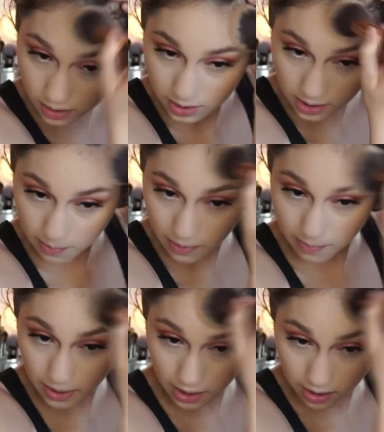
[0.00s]
Just up
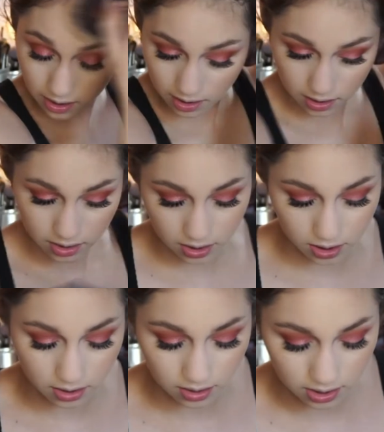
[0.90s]
on my
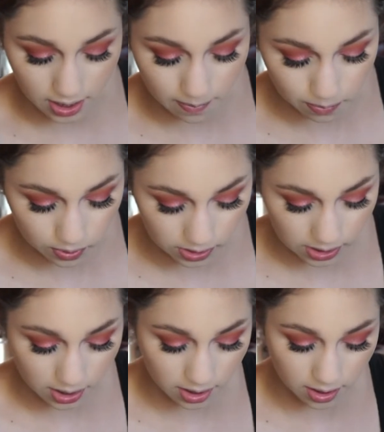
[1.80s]
temples
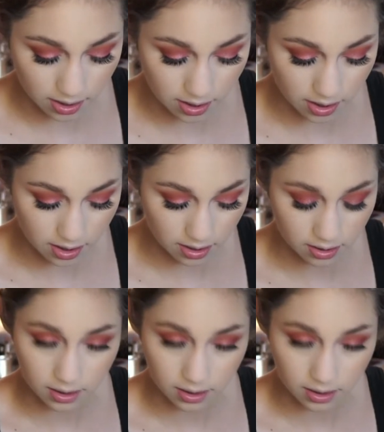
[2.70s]
here,